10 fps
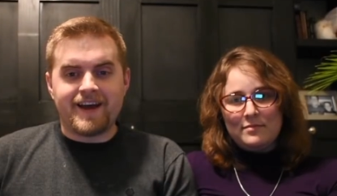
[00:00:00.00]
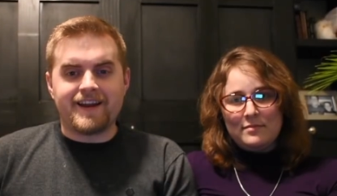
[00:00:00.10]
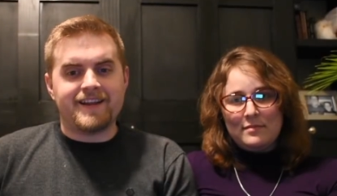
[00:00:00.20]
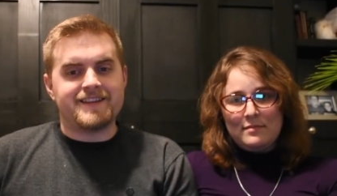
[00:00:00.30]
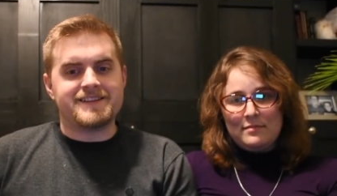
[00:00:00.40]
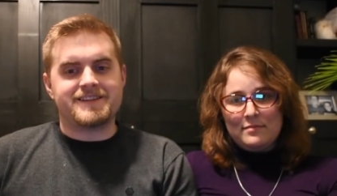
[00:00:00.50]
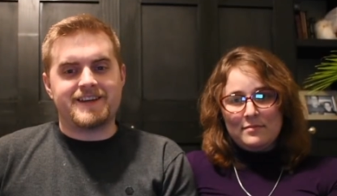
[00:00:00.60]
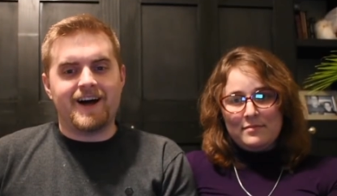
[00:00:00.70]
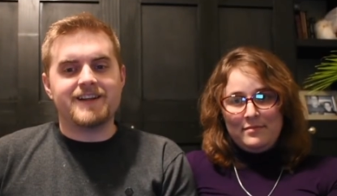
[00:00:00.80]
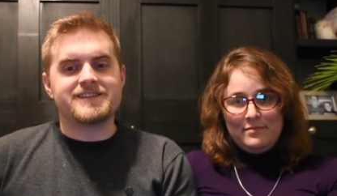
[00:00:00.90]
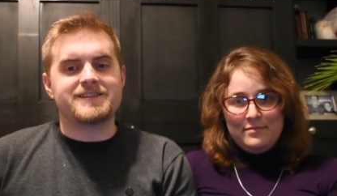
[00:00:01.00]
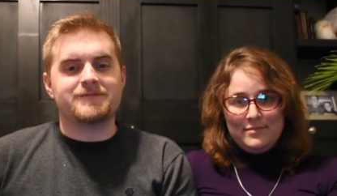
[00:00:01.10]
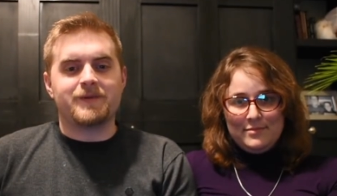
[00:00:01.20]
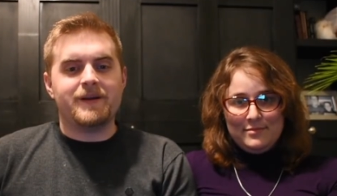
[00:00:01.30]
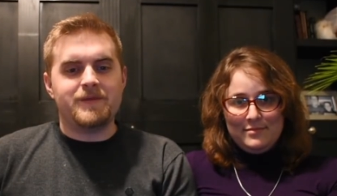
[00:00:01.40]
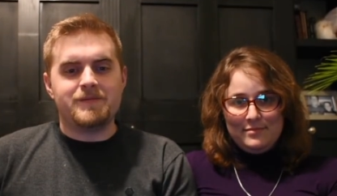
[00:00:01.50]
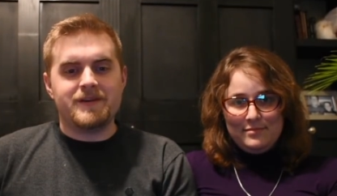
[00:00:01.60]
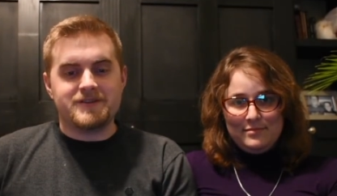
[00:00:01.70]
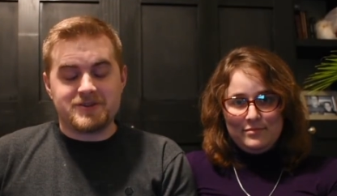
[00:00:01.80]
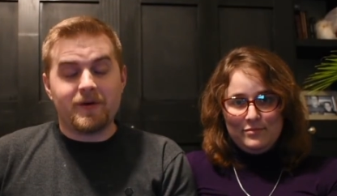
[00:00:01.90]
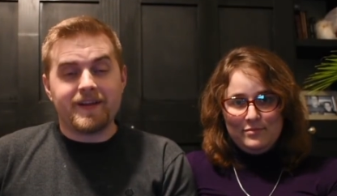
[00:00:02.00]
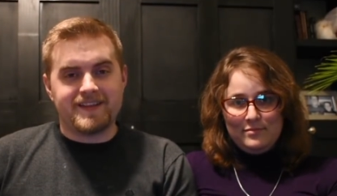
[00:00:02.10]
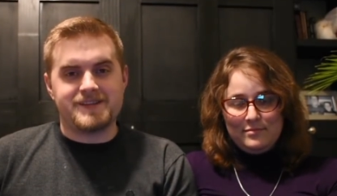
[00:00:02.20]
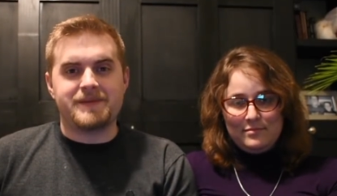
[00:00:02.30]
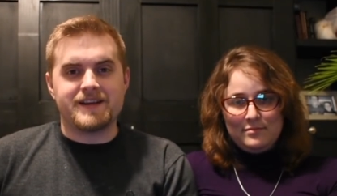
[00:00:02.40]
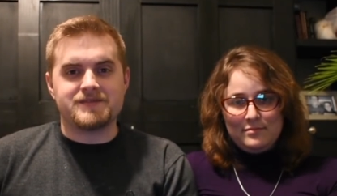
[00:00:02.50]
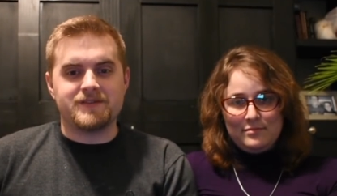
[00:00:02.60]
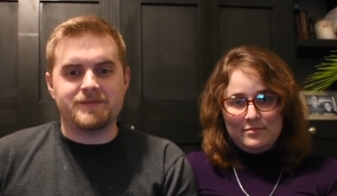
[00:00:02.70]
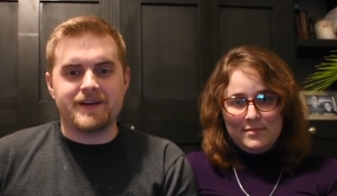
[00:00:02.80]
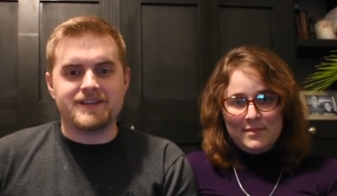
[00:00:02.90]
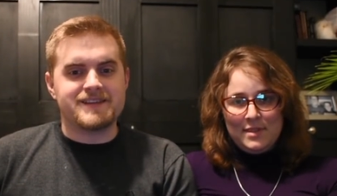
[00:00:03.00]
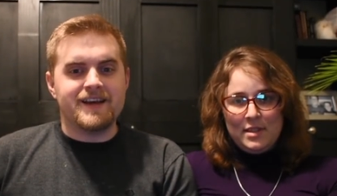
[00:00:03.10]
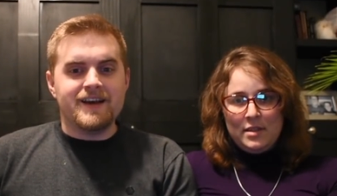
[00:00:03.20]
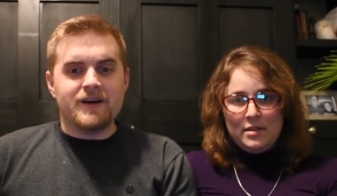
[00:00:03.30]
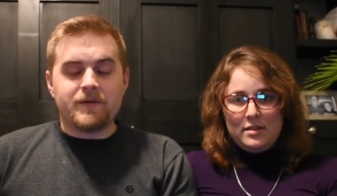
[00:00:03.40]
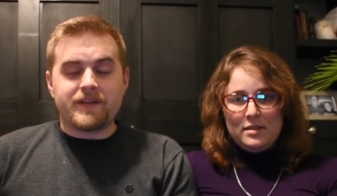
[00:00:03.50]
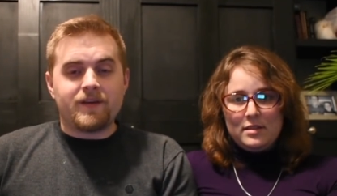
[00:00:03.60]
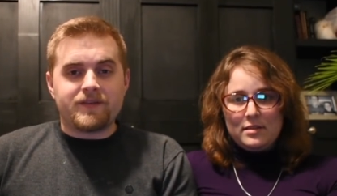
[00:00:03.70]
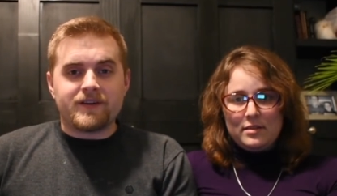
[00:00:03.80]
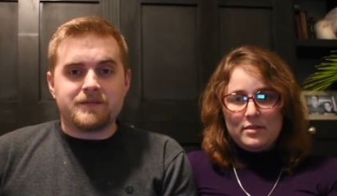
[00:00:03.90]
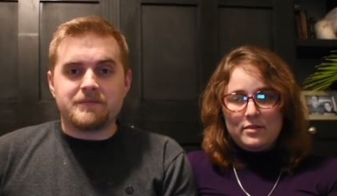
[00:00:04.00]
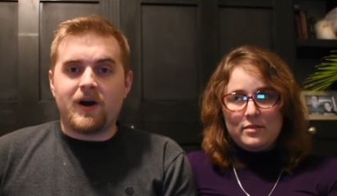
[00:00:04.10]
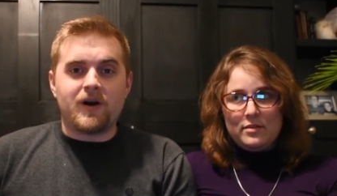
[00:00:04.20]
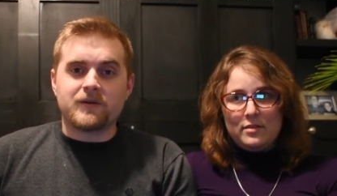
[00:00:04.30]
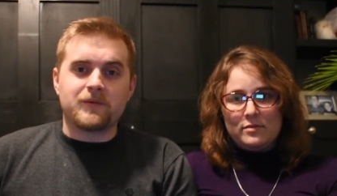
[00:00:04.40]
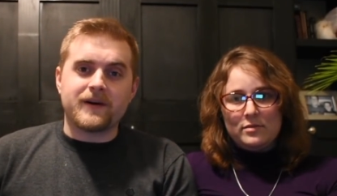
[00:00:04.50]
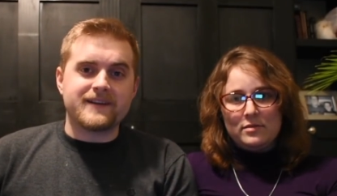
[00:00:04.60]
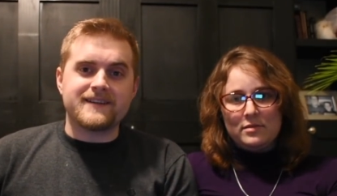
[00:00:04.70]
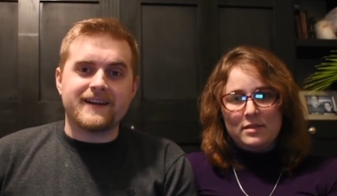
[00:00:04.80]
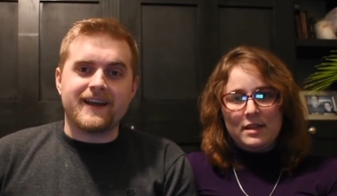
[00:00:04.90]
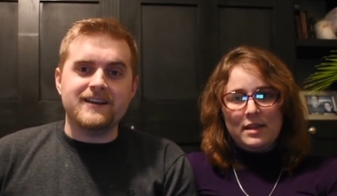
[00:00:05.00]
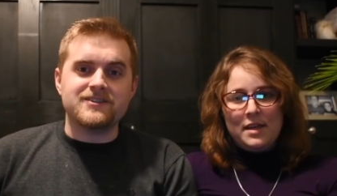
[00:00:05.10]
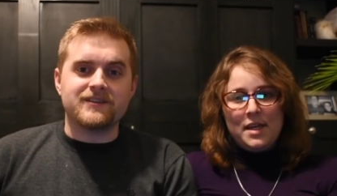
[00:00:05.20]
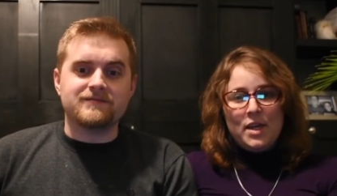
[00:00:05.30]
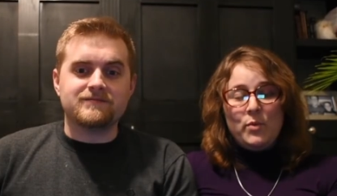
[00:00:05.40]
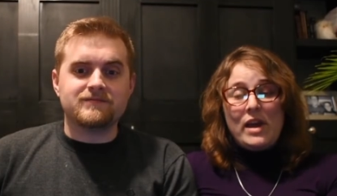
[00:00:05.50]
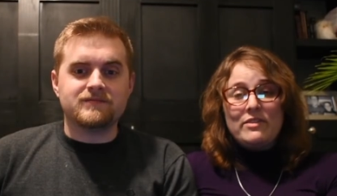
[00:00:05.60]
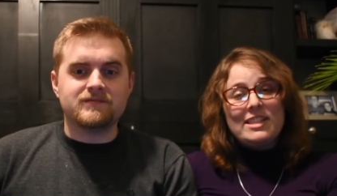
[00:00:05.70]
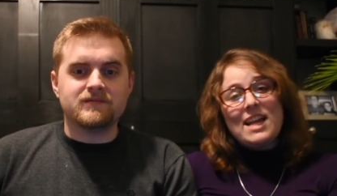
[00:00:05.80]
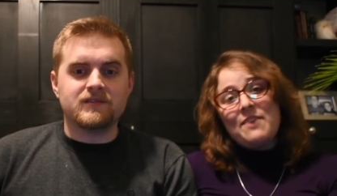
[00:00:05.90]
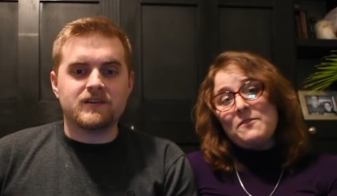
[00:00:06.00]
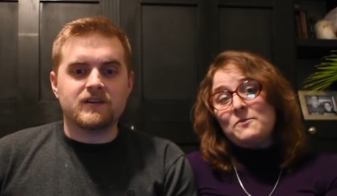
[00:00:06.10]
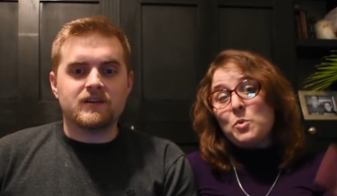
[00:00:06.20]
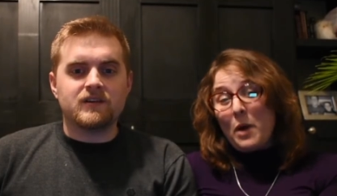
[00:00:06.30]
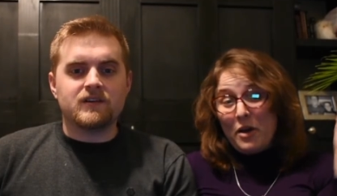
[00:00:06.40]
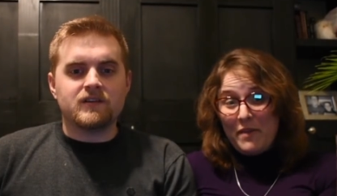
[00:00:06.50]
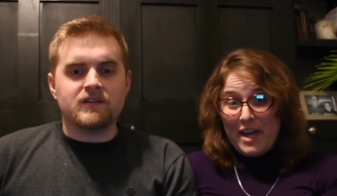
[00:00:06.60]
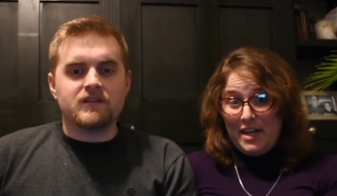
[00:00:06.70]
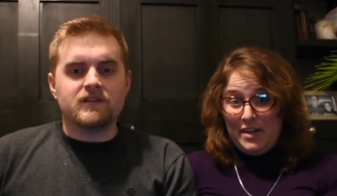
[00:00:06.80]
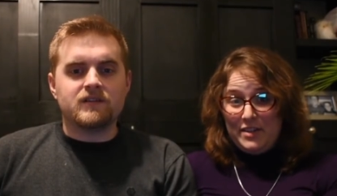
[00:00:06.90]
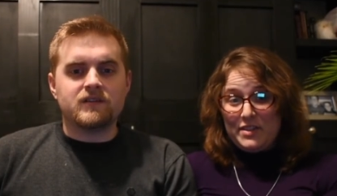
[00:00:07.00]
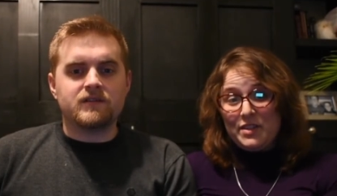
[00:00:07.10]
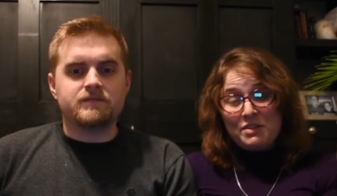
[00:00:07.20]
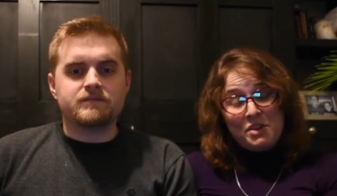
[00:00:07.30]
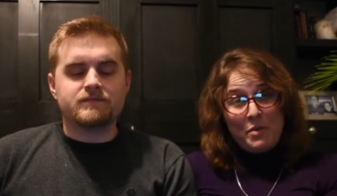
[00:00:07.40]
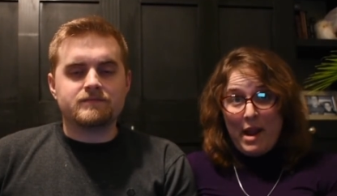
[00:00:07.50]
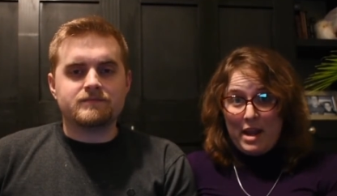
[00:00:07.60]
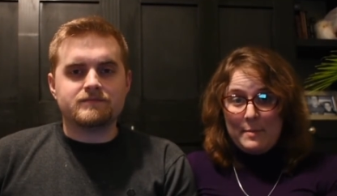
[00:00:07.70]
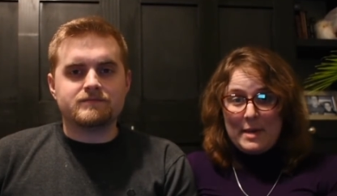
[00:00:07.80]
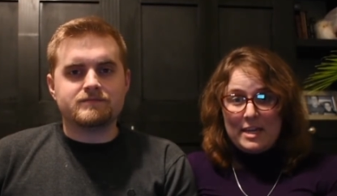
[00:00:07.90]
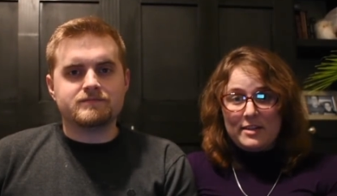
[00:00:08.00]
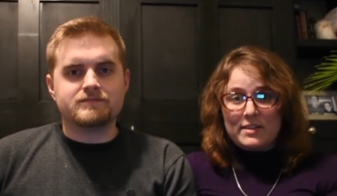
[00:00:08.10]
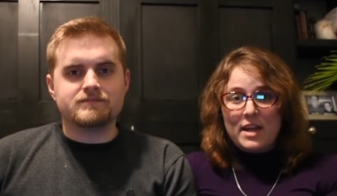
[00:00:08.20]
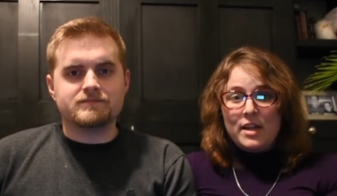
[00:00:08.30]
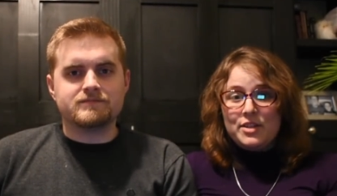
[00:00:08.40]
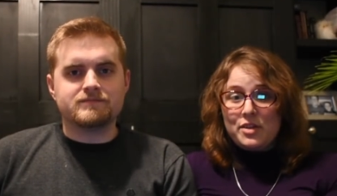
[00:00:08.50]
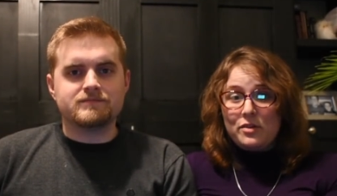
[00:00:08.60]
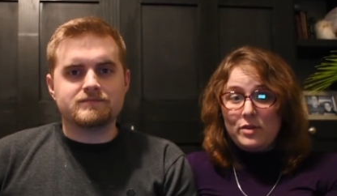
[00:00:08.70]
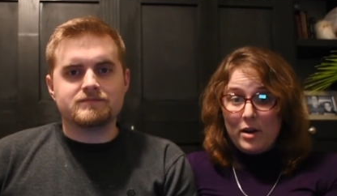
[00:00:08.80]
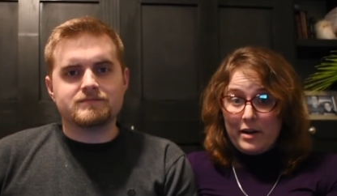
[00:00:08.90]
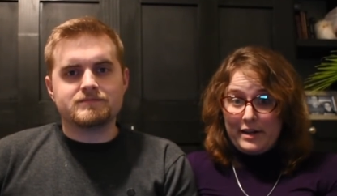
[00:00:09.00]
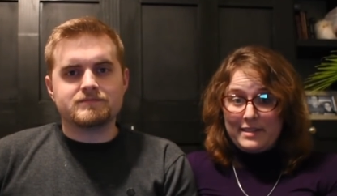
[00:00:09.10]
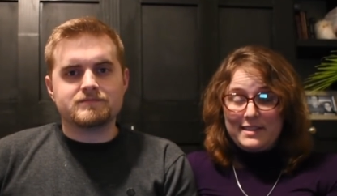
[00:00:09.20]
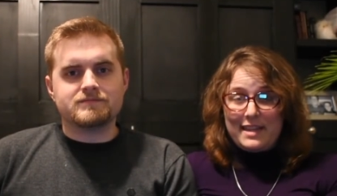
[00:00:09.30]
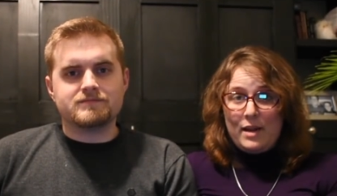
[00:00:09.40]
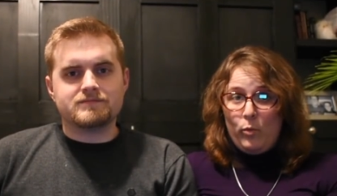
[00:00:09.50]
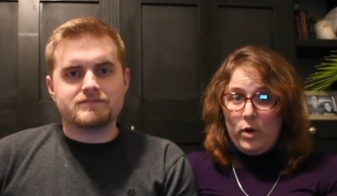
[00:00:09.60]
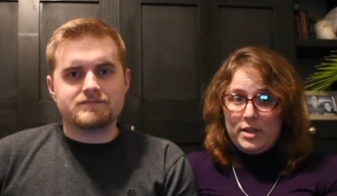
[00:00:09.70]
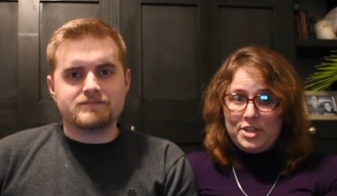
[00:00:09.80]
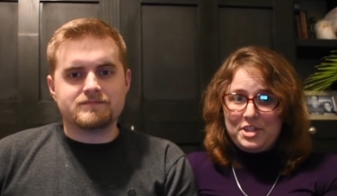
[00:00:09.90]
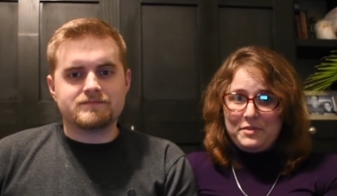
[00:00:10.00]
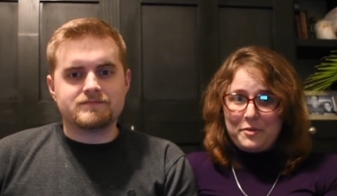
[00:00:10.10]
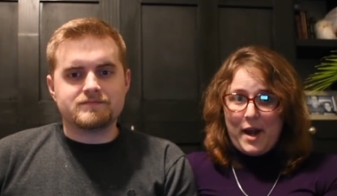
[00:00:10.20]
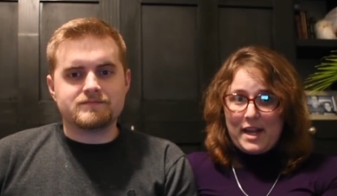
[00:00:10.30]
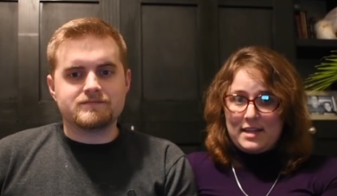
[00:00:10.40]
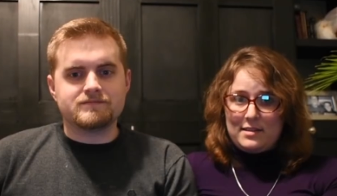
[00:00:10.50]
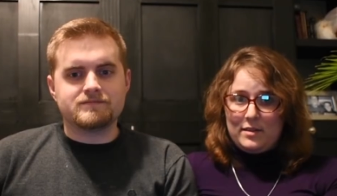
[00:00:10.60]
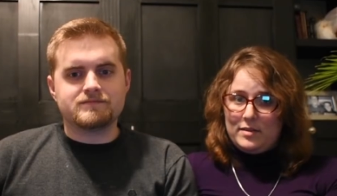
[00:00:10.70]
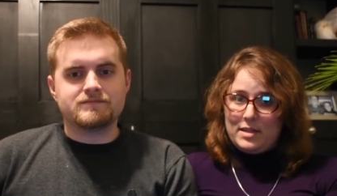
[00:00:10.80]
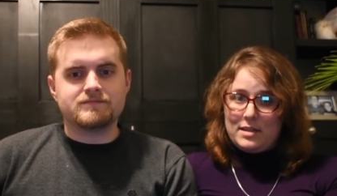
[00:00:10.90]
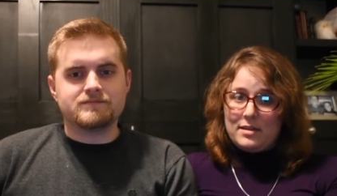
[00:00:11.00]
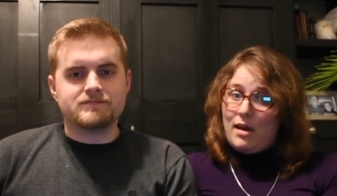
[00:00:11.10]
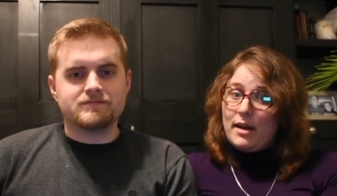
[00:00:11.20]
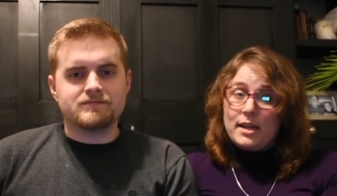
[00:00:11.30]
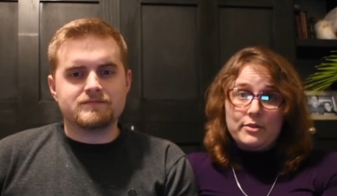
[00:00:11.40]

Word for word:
Speaker 1: not at this constant rate we've been enjoying these past few months, without their hard work and dedication.
Speaker 2: We have a staff of twelve editors, two animators, two artists, and one chief writing consultant, not